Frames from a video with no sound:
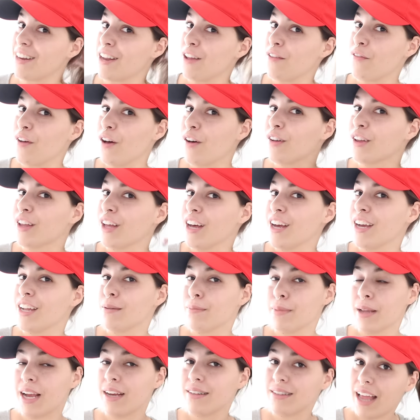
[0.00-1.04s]
and it felt
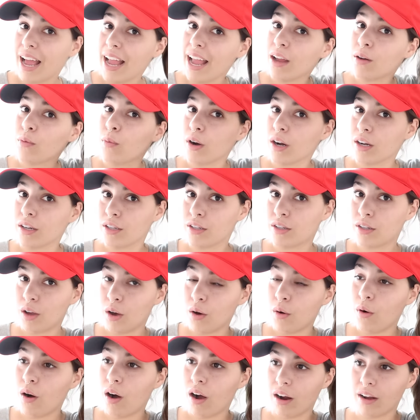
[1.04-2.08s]
good because I had worked
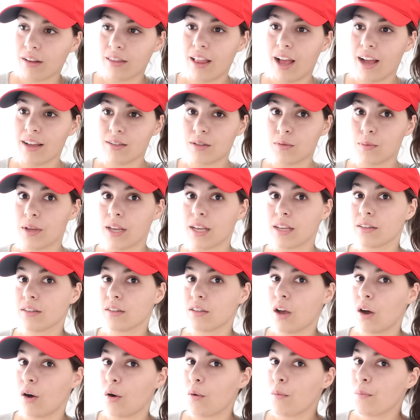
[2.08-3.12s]
so hard last week.
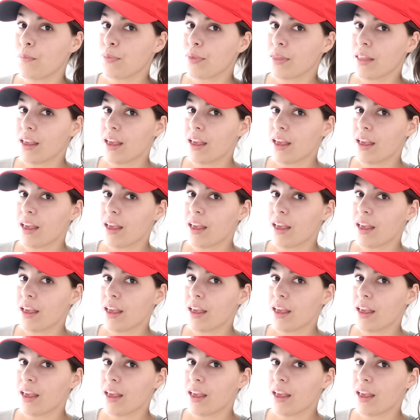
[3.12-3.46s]
So